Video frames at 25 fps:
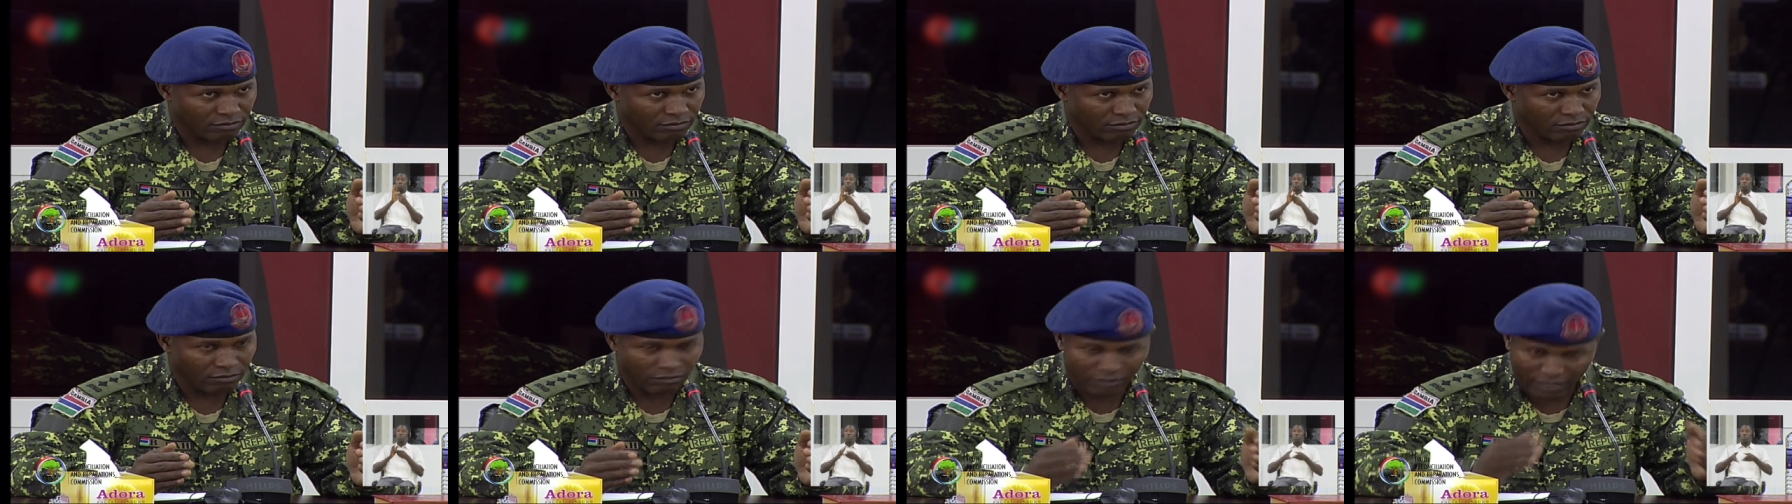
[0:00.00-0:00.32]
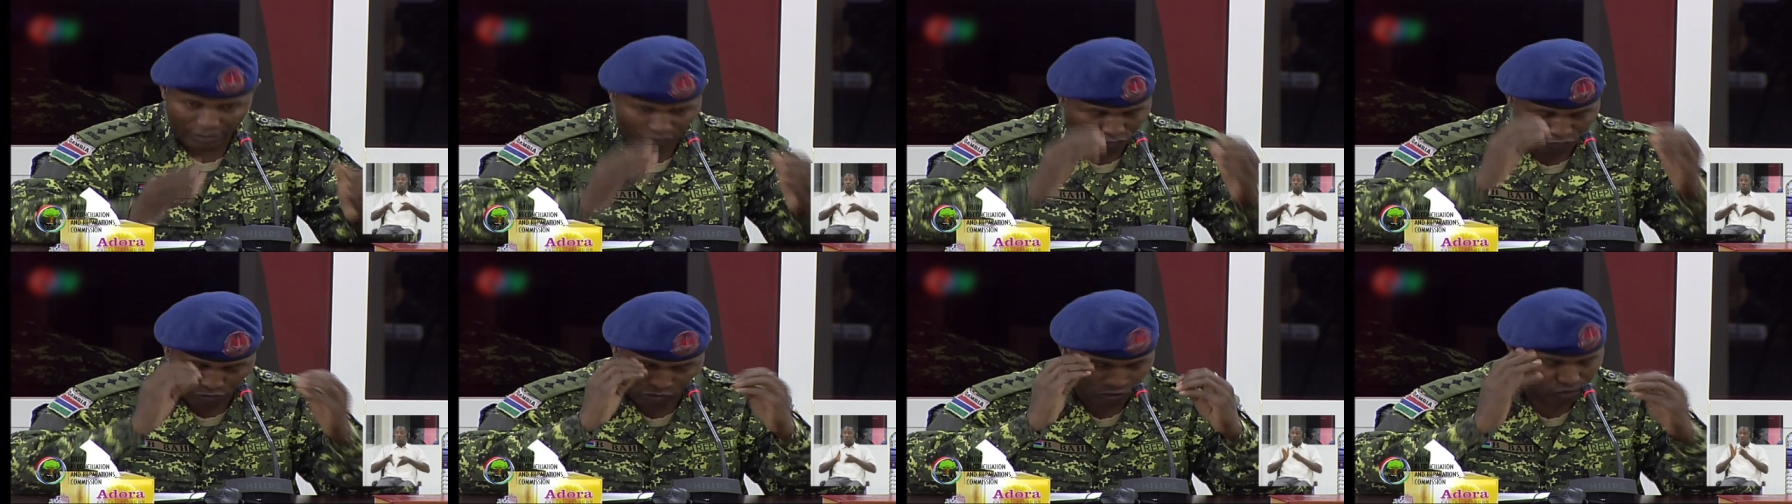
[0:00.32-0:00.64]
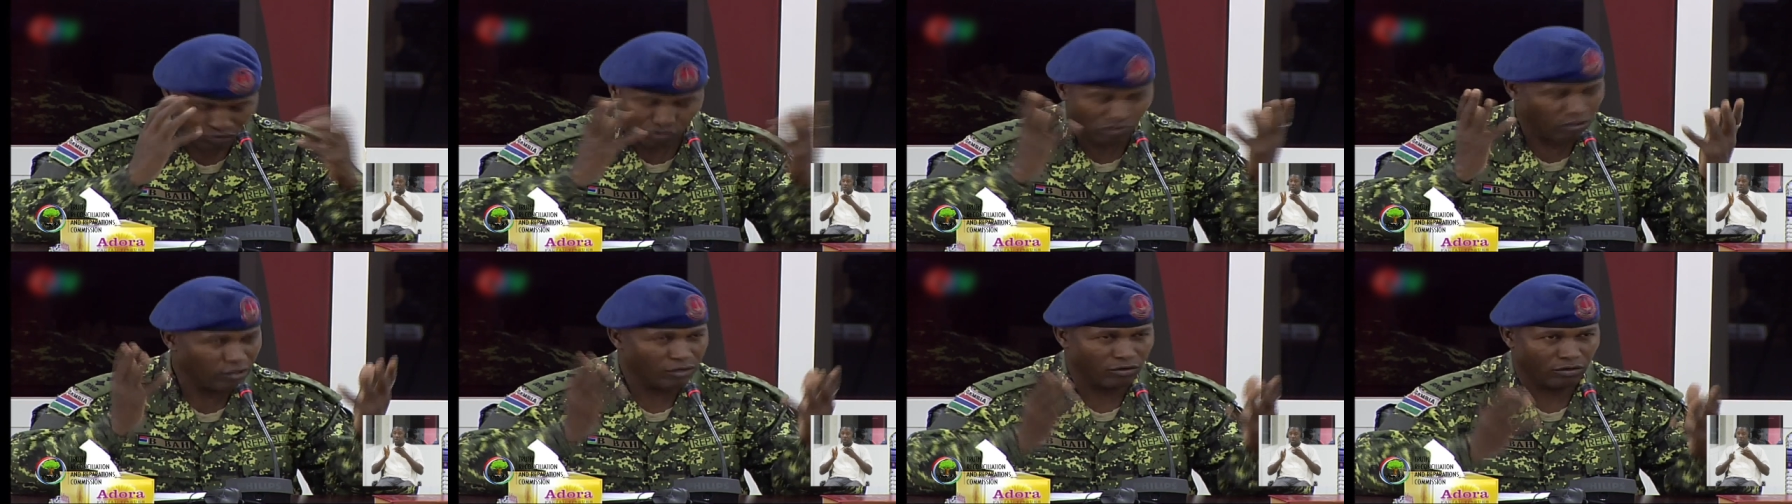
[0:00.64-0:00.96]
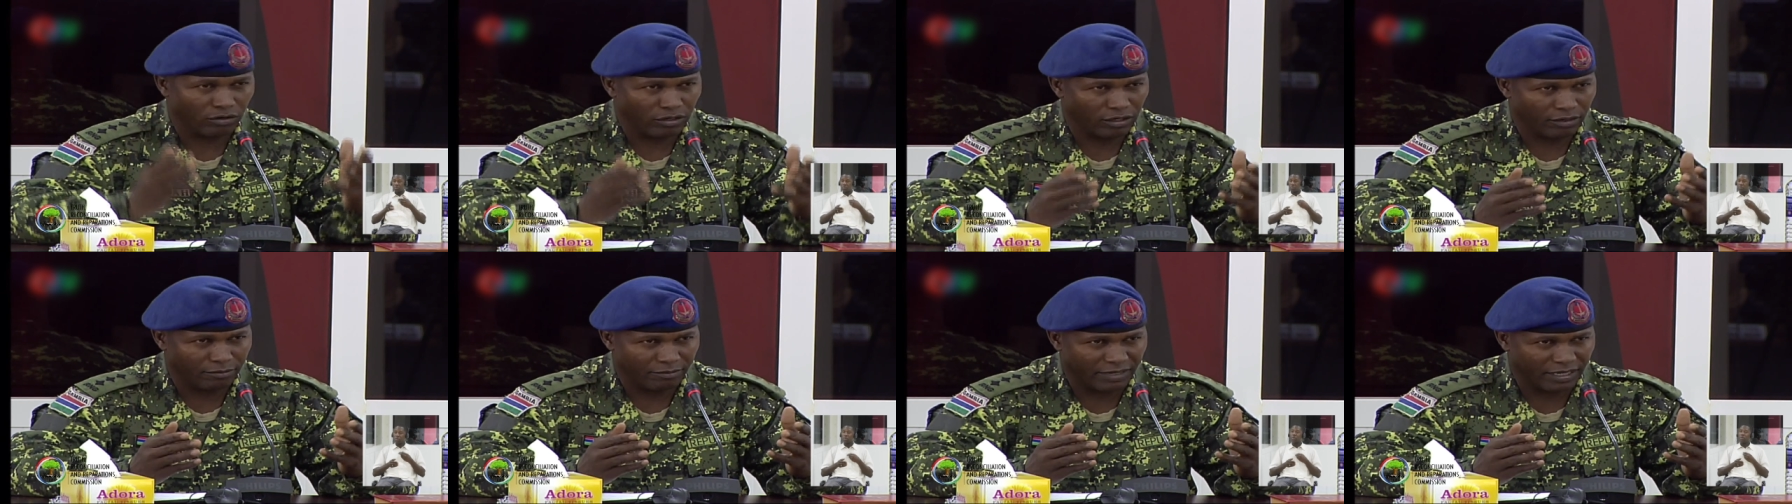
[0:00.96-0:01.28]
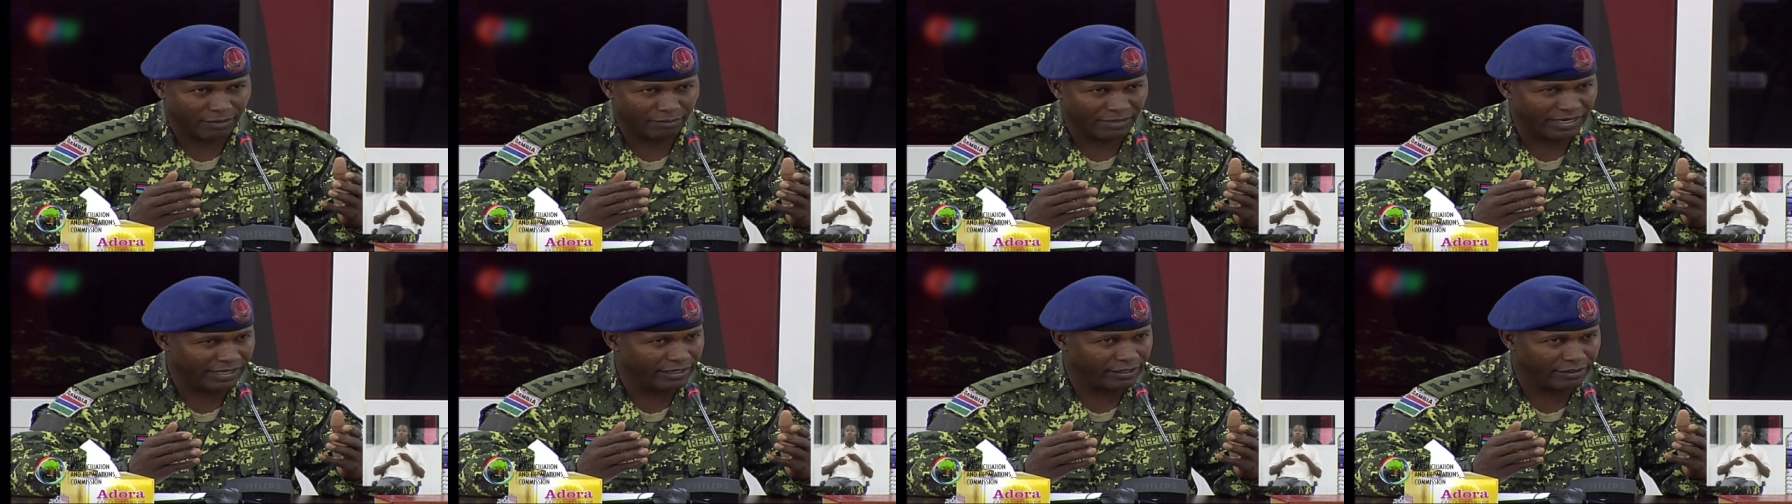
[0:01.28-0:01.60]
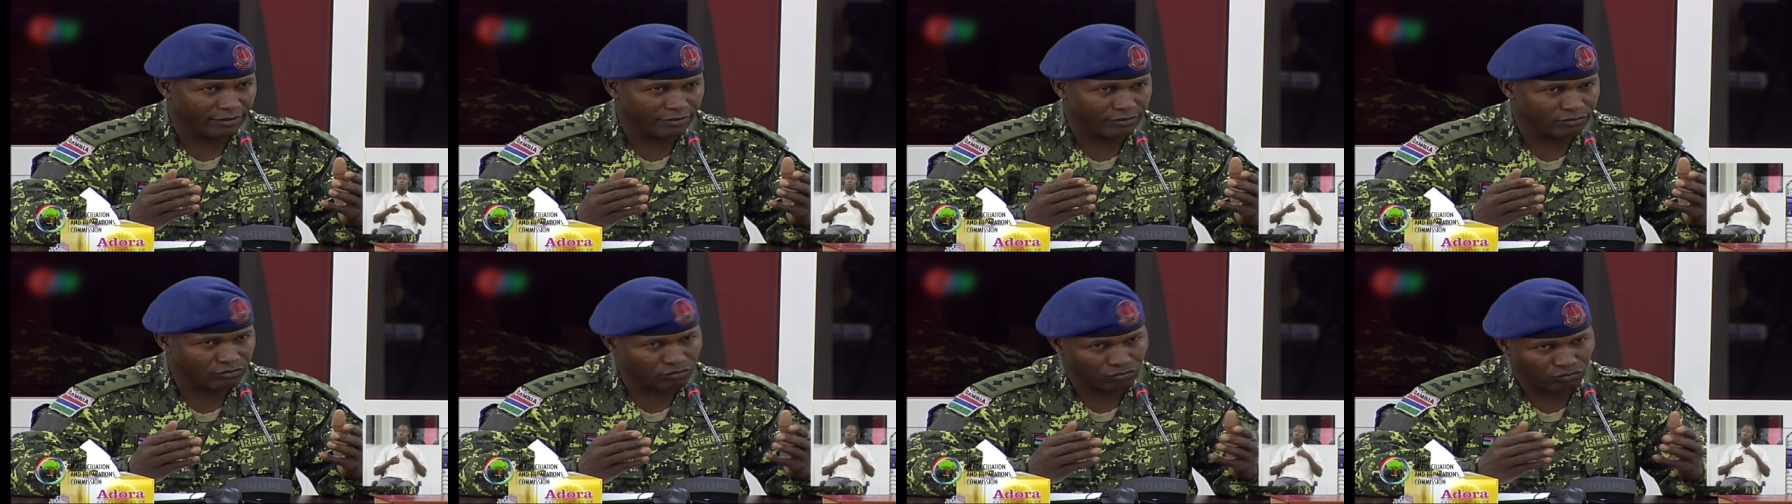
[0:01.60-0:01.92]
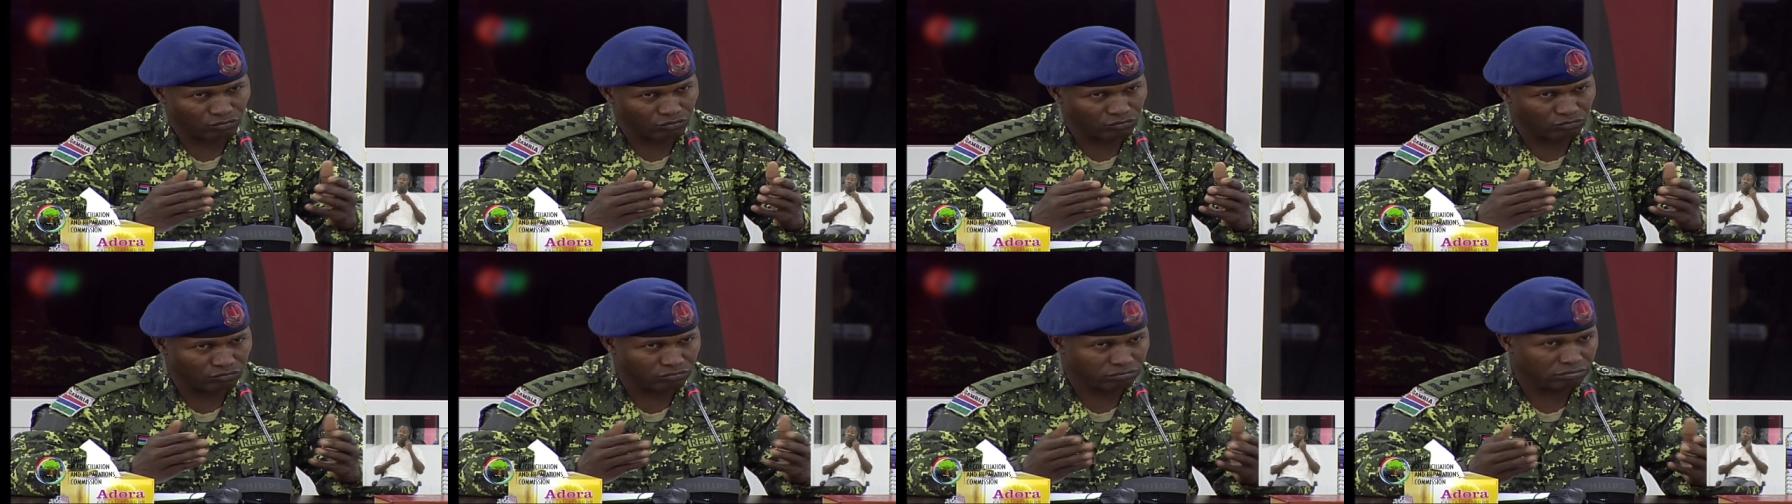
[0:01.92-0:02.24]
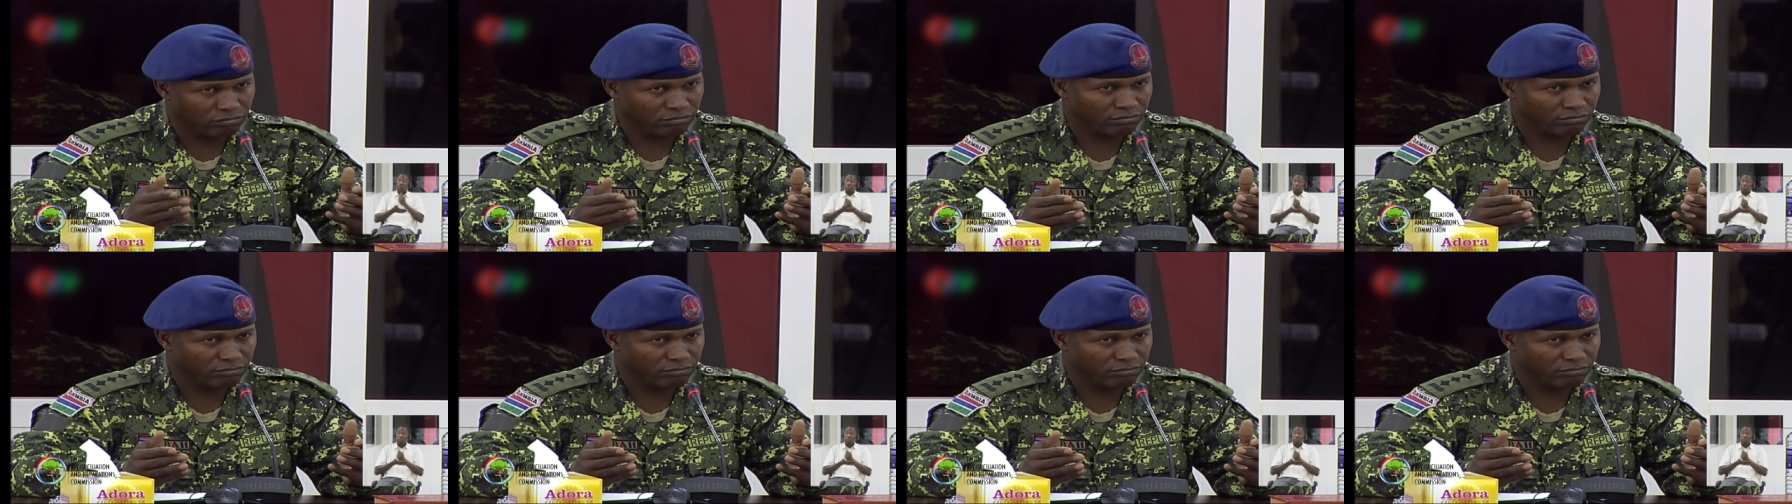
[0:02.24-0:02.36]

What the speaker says: What was going on in my mind to